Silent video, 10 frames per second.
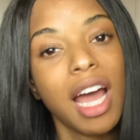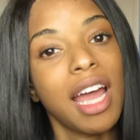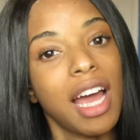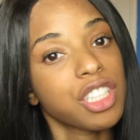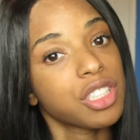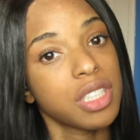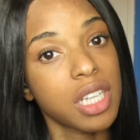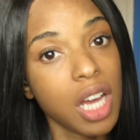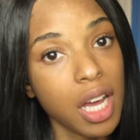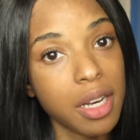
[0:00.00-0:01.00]
I actually
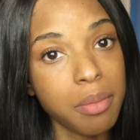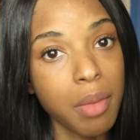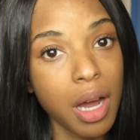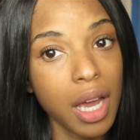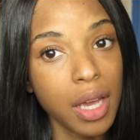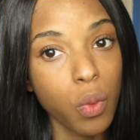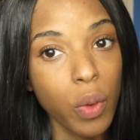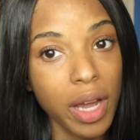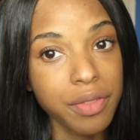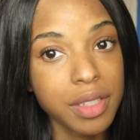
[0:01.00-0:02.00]
cut my
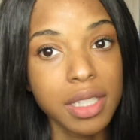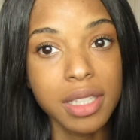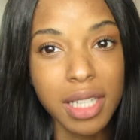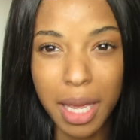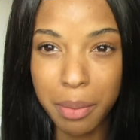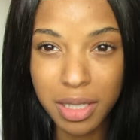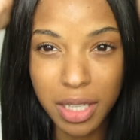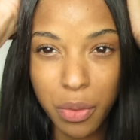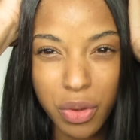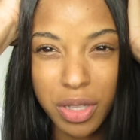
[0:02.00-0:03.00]
wefts this time because
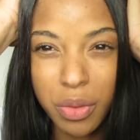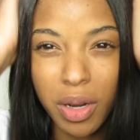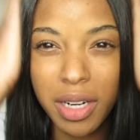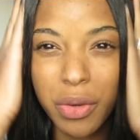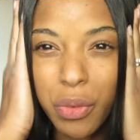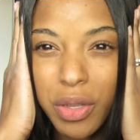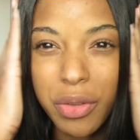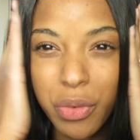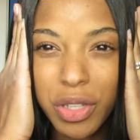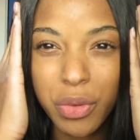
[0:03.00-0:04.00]
I really wanted a really
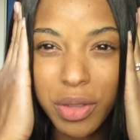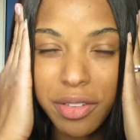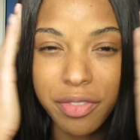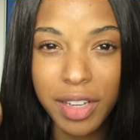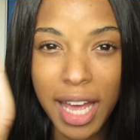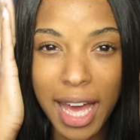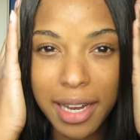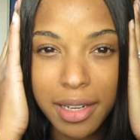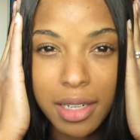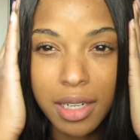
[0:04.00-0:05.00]
flat